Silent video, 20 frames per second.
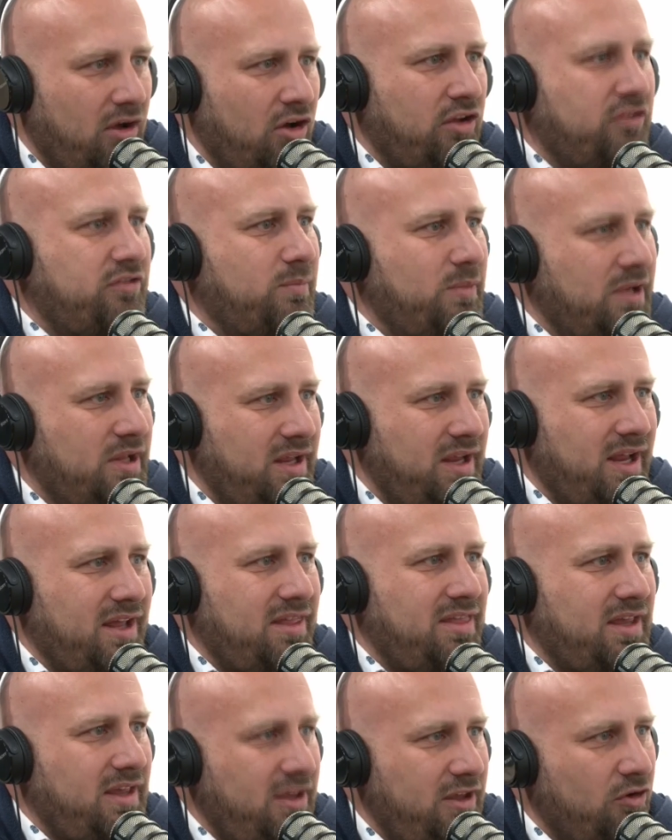ultimately I
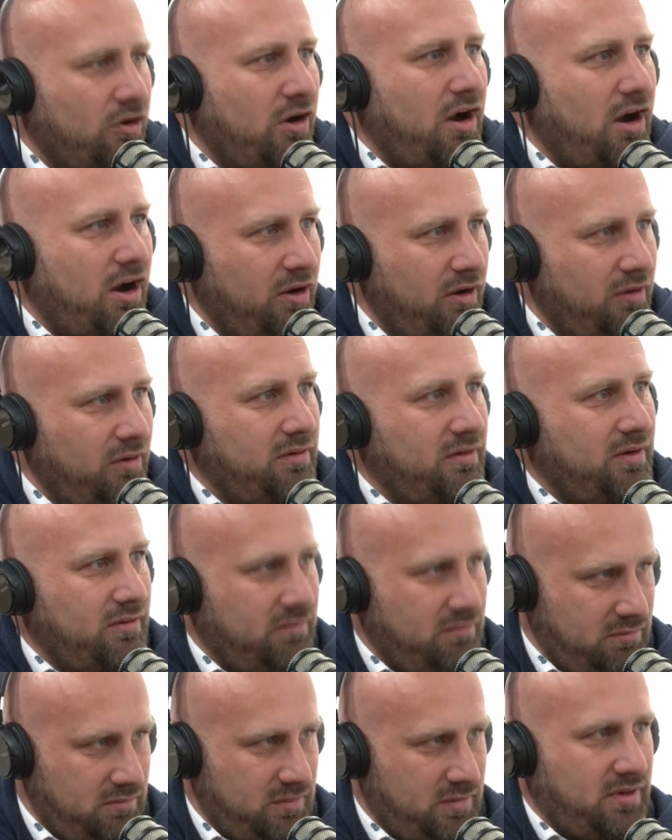think your heart
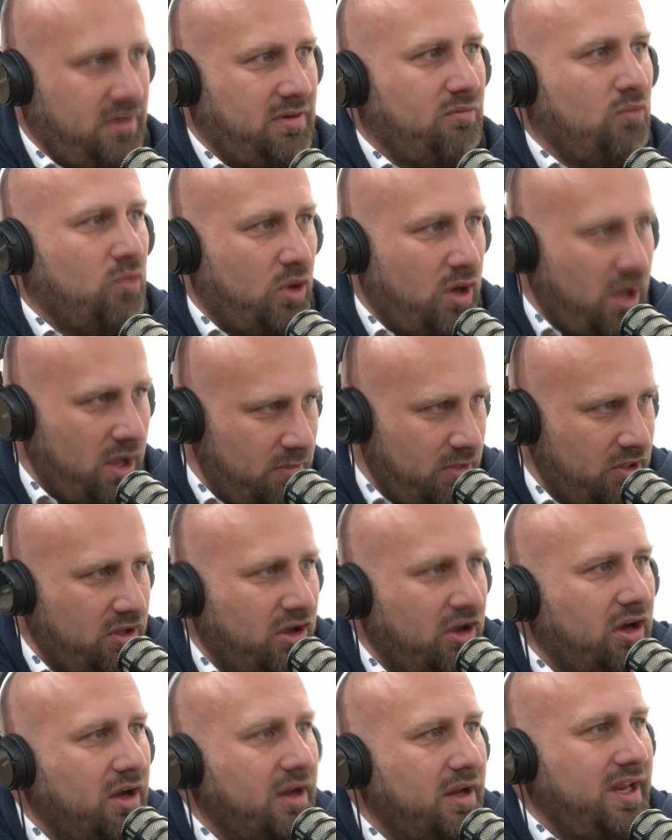will come
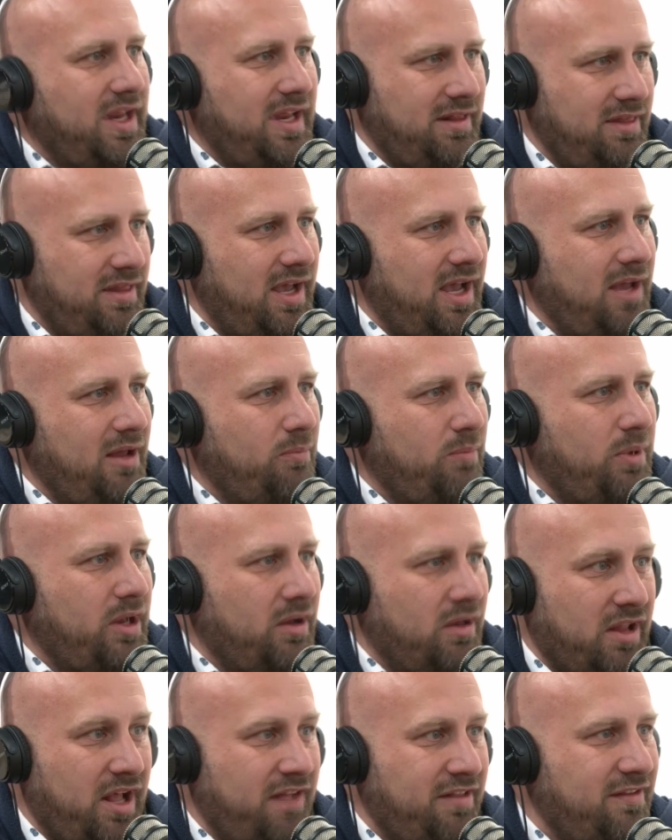along in that.
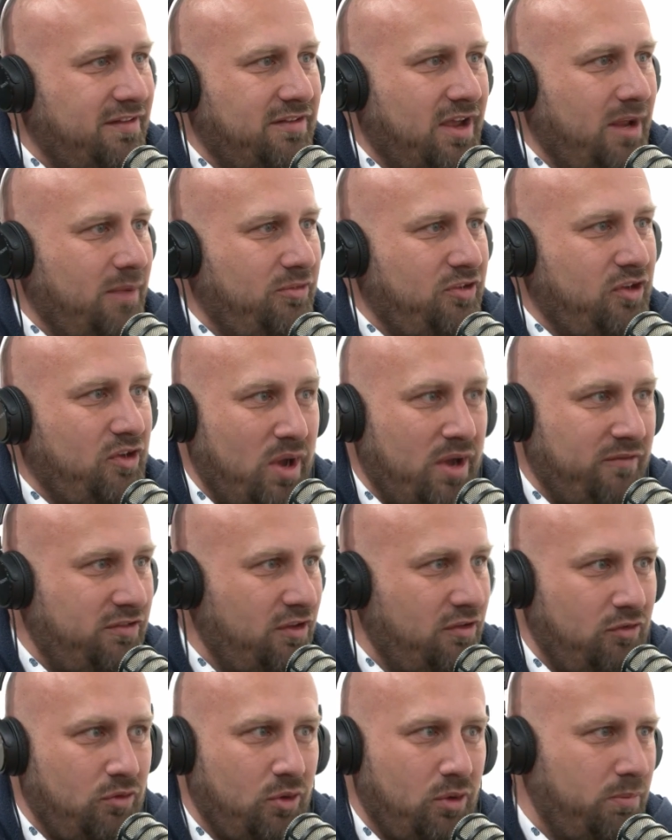But lots of hmm. times you have
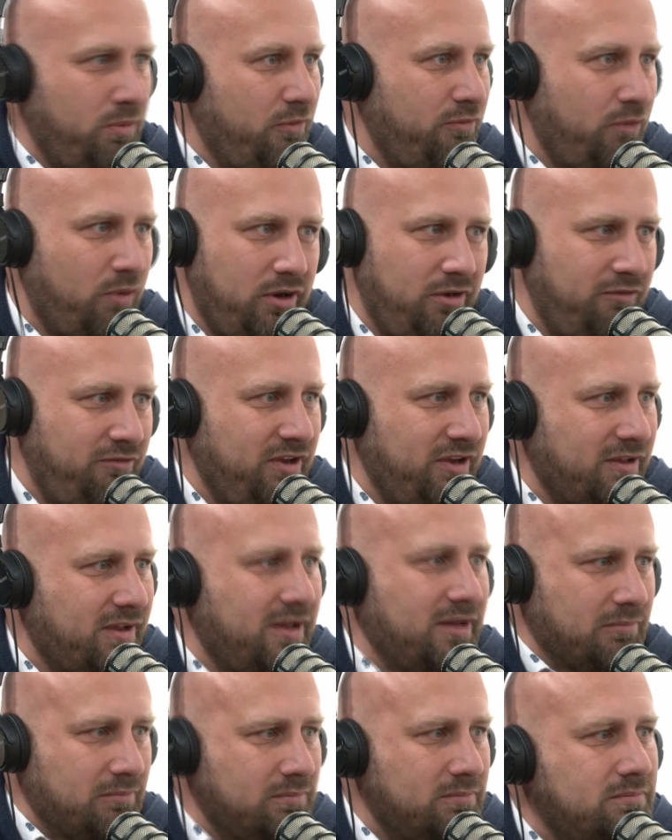to do it before you feel
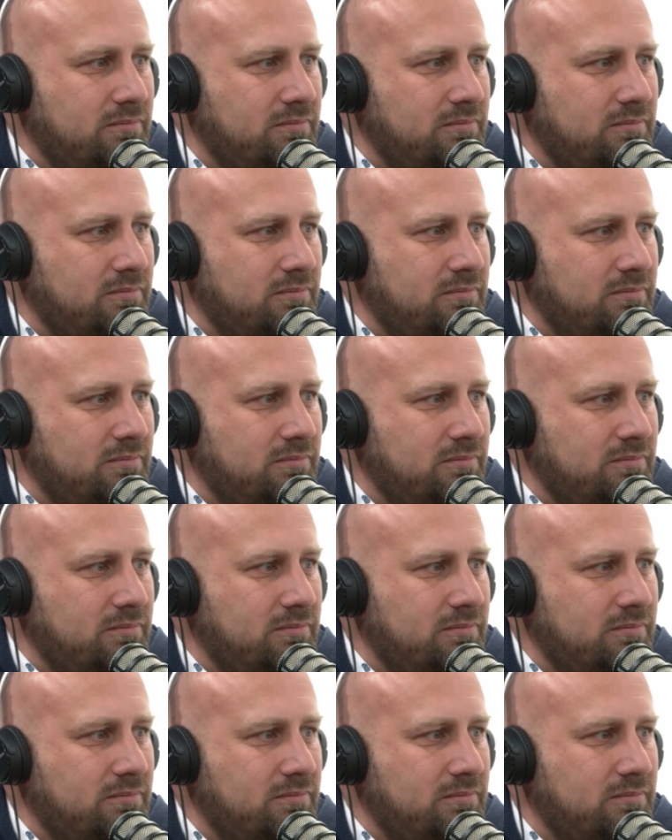it.